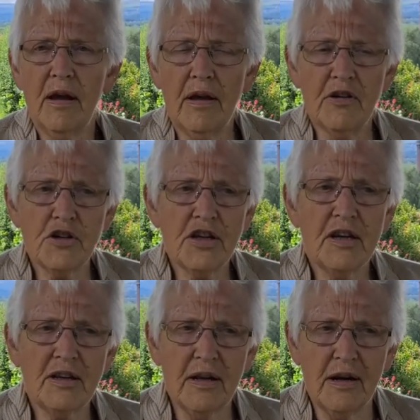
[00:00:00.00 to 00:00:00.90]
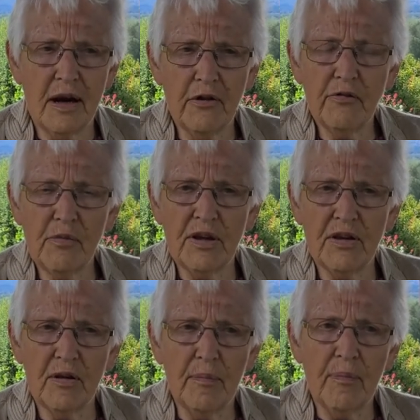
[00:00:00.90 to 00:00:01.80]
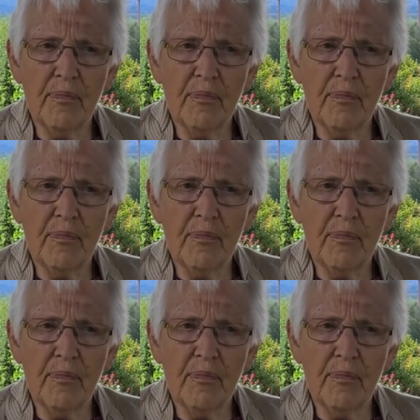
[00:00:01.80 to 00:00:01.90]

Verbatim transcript: and shared their life with them.